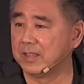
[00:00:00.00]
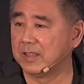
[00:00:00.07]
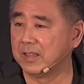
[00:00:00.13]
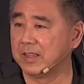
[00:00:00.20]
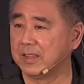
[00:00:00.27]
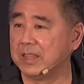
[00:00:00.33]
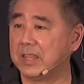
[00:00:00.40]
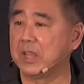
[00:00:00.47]

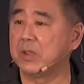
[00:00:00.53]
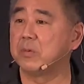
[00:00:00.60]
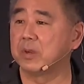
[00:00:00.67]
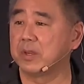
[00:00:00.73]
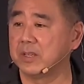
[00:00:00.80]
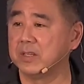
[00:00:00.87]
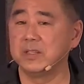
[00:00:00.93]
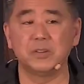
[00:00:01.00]
They were
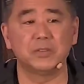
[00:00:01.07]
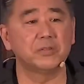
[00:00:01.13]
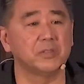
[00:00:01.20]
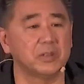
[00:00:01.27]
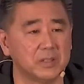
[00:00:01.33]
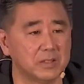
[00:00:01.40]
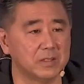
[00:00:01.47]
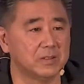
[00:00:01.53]

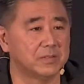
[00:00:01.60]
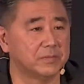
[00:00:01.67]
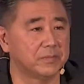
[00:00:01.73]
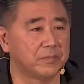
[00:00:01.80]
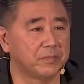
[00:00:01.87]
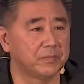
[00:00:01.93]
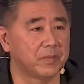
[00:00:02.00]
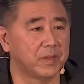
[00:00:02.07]
indifferent.
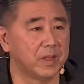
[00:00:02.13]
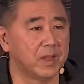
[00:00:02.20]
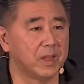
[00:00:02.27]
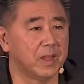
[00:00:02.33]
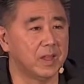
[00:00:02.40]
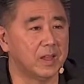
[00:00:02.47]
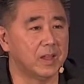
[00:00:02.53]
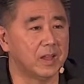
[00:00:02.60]

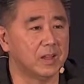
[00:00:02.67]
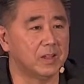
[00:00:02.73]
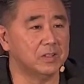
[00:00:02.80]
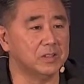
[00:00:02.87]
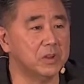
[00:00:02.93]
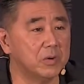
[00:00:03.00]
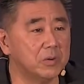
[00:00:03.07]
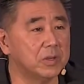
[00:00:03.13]

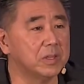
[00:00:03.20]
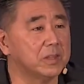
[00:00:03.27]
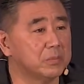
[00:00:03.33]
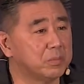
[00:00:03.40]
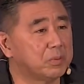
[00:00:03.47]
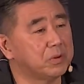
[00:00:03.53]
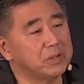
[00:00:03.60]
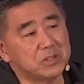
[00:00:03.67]
Noah, the
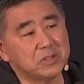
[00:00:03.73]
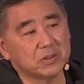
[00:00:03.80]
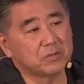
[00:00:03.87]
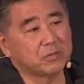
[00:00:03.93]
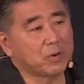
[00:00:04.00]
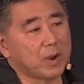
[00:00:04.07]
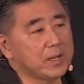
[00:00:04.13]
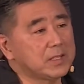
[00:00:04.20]
preacher
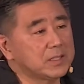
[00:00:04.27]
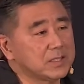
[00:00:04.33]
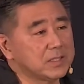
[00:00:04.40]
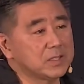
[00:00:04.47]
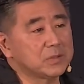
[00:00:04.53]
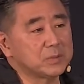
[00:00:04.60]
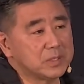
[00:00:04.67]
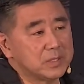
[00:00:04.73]
of
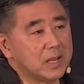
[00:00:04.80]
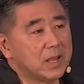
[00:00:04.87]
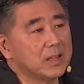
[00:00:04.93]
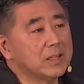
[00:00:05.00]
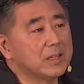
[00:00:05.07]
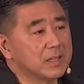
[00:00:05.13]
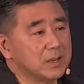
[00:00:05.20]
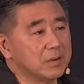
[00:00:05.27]
righteousness, was
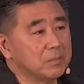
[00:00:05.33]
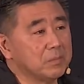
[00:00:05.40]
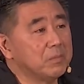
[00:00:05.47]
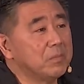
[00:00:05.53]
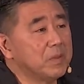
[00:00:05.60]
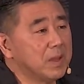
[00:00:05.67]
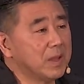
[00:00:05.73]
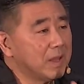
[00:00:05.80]
telling them,
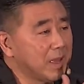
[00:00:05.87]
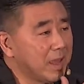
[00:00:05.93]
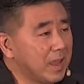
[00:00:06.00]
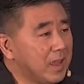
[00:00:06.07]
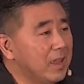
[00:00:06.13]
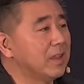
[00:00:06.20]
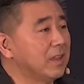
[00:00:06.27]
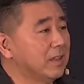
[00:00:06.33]

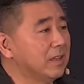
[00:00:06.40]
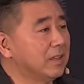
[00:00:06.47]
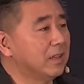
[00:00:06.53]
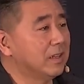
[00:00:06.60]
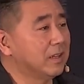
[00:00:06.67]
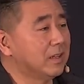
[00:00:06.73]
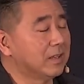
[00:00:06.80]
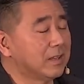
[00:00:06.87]
hey,
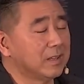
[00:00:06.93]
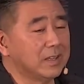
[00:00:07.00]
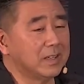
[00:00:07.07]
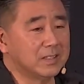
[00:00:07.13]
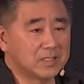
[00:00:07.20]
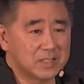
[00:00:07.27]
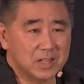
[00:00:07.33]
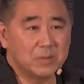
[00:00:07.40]

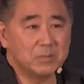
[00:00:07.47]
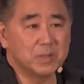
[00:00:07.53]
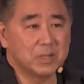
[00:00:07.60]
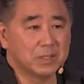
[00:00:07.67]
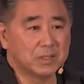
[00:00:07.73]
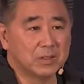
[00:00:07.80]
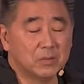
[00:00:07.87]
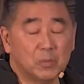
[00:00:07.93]
it's
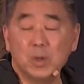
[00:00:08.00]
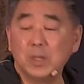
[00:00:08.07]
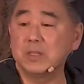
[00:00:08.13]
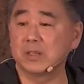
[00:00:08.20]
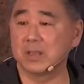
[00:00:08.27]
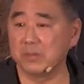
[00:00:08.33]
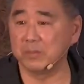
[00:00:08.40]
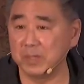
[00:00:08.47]
coming. What's
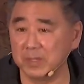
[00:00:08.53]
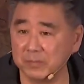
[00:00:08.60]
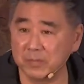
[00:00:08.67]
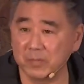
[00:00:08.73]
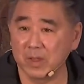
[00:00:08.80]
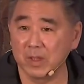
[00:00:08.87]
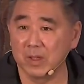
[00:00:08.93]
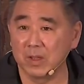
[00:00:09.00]
coming?
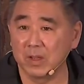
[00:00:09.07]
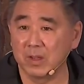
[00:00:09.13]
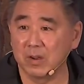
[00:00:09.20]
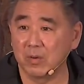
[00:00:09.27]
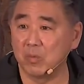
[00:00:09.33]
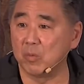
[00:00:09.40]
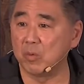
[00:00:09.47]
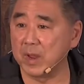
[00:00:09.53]

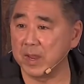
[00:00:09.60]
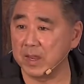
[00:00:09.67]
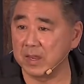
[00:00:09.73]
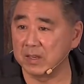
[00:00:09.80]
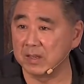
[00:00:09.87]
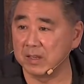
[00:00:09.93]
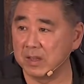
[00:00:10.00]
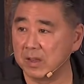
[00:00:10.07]

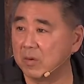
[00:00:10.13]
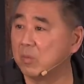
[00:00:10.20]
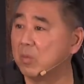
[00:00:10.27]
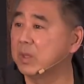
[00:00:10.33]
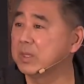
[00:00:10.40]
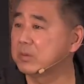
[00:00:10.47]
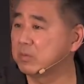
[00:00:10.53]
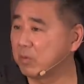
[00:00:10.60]
Rain.
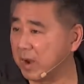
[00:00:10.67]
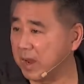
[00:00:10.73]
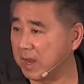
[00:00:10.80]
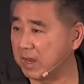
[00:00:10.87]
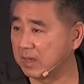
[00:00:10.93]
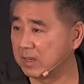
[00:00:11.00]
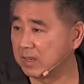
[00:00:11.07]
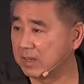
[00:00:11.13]
What's
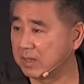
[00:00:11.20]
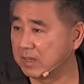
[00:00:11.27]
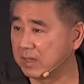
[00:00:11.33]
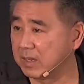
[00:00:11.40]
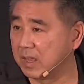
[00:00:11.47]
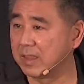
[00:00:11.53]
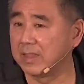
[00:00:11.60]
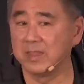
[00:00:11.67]
rain?
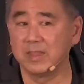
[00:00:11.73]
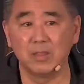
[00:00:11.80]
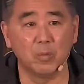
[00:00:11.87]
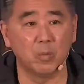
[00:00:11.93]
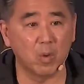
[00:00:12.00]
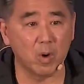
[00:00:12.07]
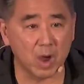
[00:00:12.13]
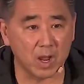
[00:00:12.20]

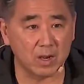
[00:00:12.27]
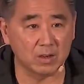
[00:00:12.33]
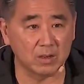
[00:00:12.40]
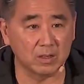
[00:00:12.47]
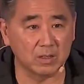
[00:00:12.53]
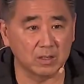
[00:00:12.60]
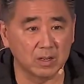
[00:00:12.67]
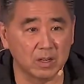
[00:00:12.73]
Water.